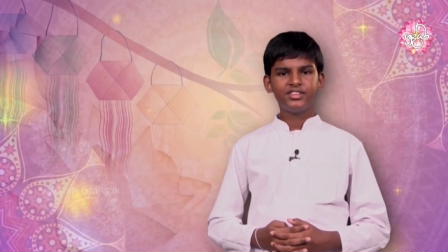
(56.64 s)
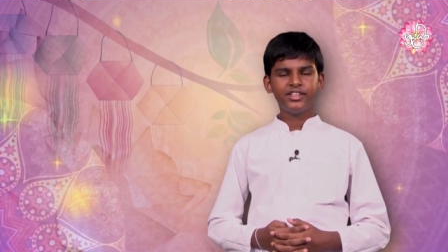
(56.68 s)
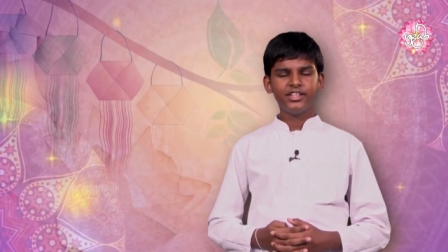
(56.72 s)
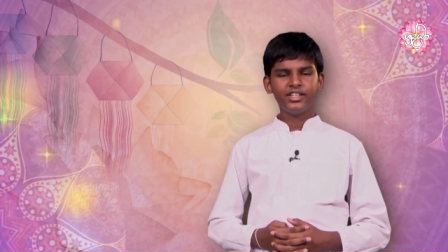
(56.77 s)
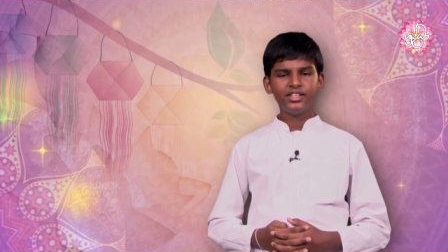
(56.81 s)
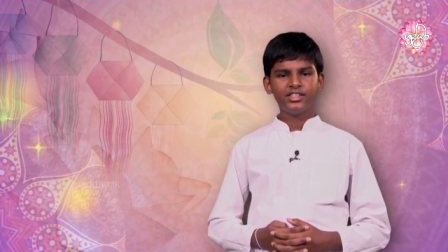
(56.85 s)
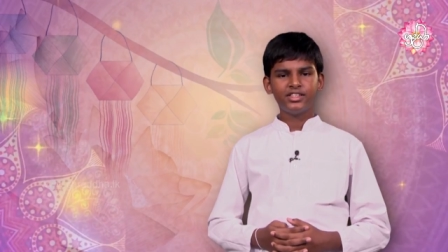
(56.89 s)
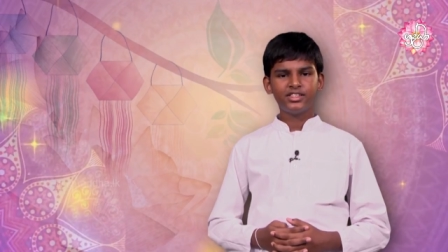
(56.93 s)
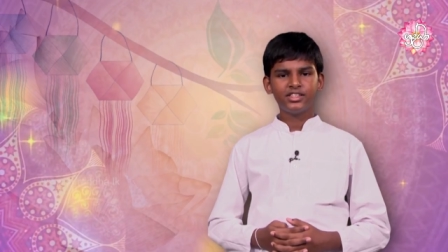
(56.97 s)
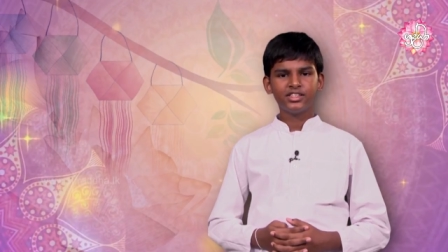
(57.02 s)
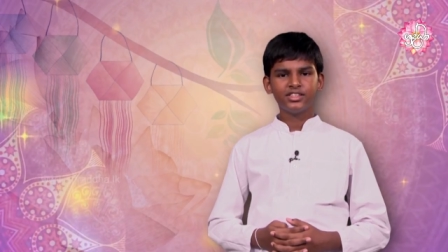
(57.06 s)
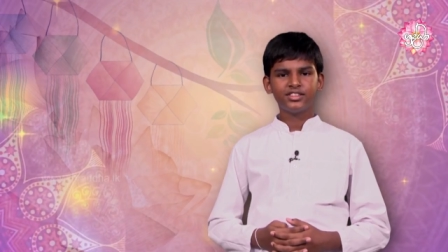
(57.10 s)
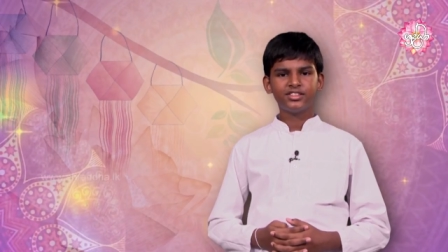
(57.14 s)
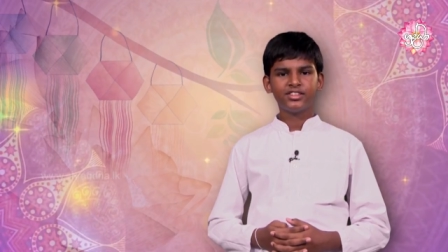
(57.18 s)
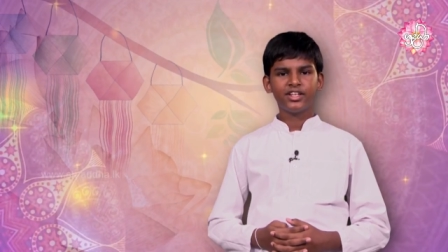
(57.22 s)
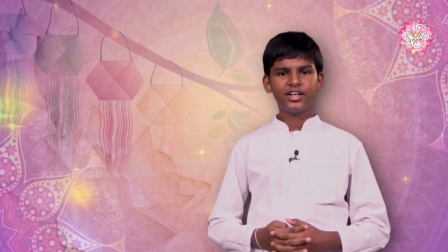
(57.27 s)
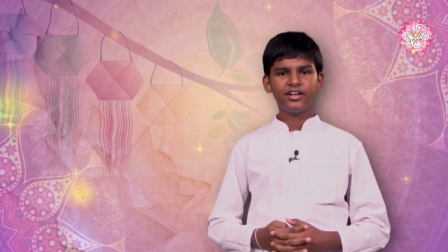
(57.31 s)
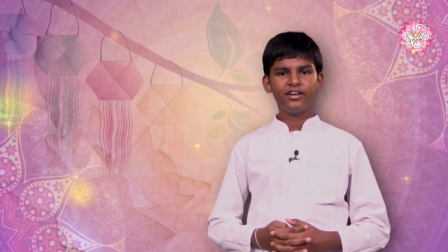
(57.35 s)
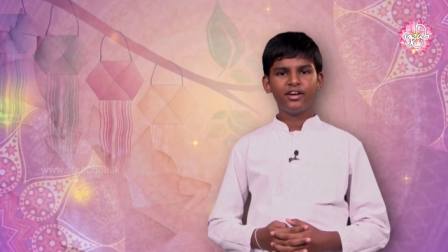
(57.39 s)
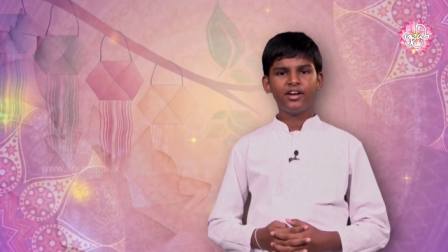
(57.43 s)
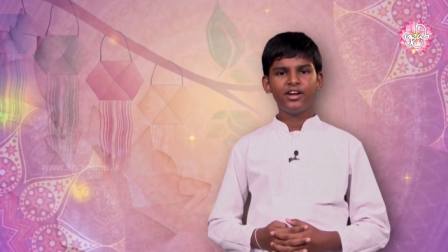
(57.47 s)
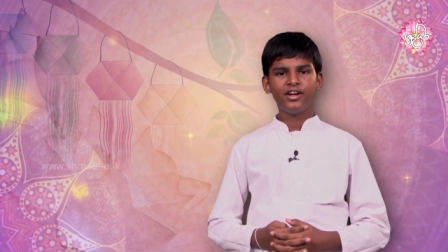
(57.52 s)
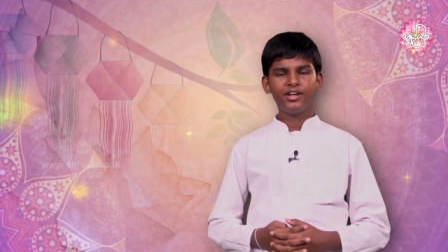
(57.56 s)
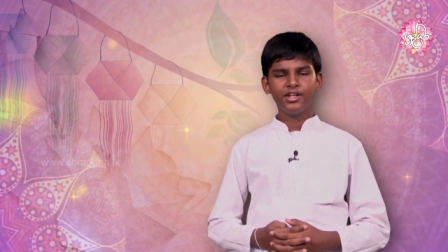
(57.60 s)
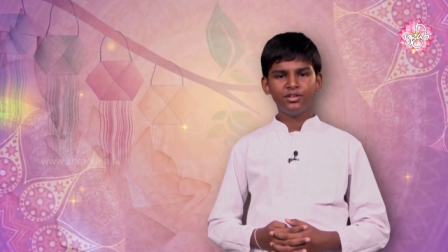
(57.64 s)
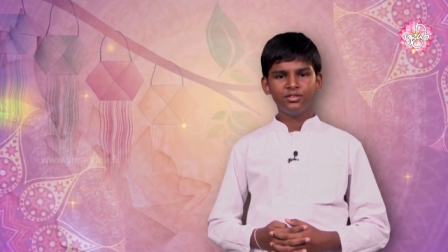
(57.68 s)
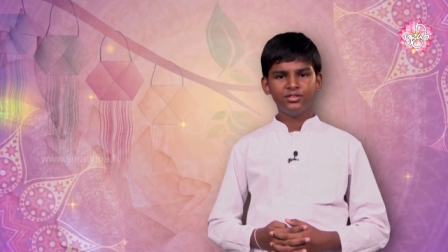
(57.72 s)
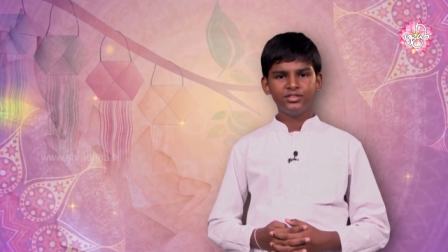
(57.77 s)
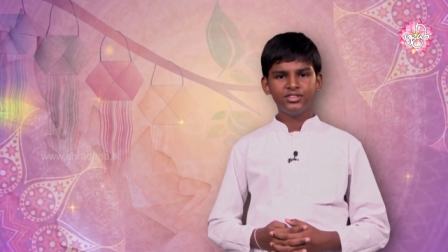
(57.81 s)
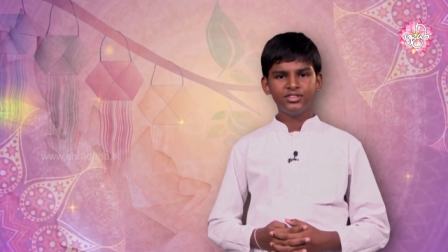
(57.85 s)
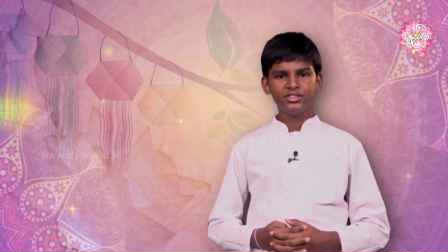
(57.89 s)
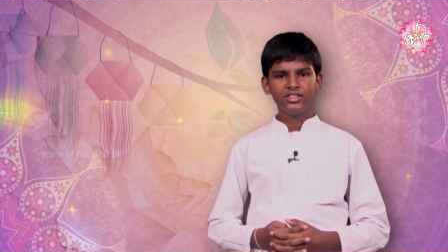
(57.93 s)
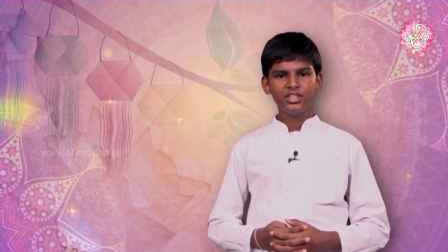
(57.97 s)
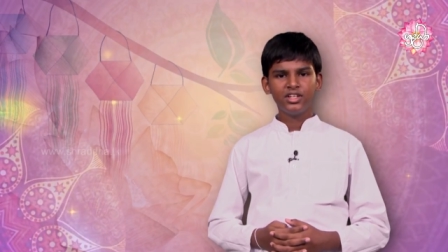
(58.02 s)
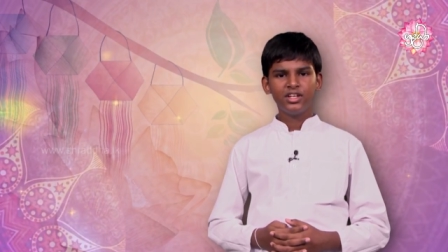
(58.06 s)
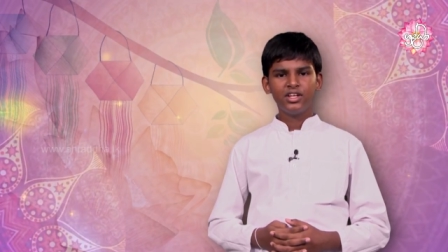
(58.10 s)
teachers, and
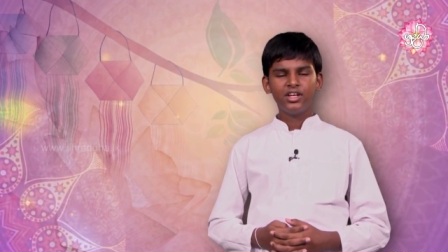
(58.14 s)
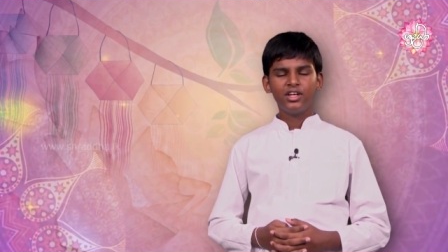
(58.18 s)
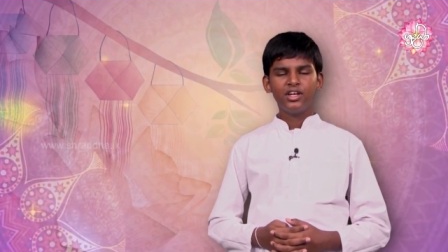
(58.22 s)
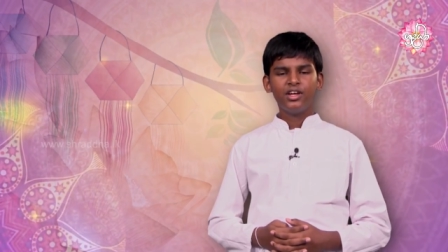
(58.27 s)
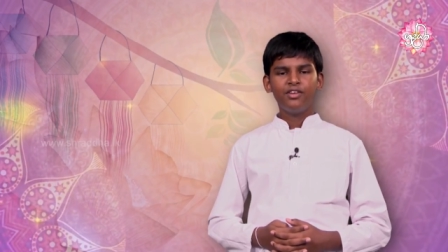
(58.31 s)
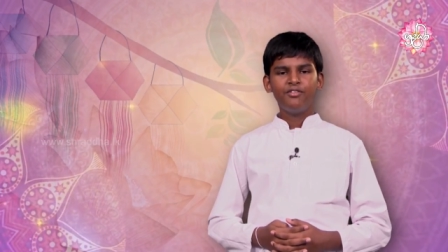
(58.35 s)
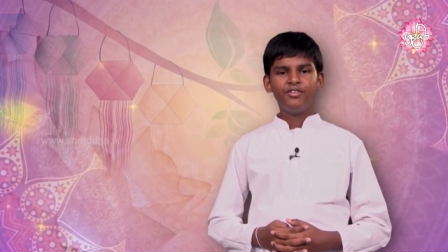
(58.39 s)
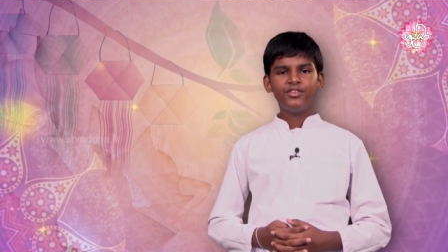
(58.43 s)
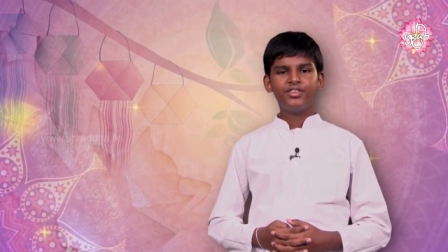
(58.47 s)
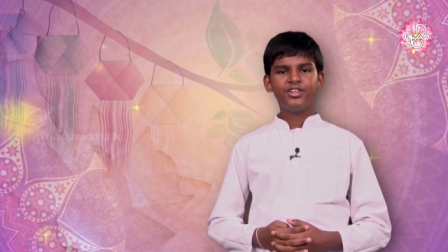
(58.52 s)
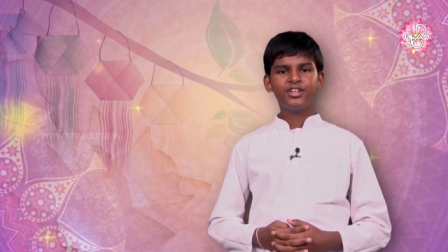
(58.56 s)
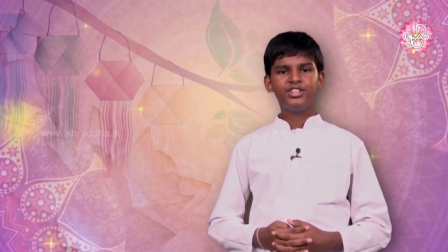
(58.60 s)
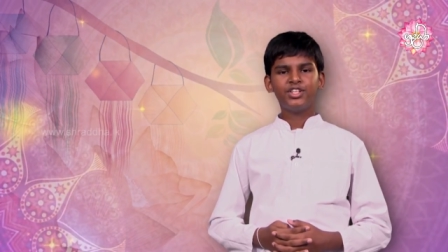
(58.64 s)
relatives with a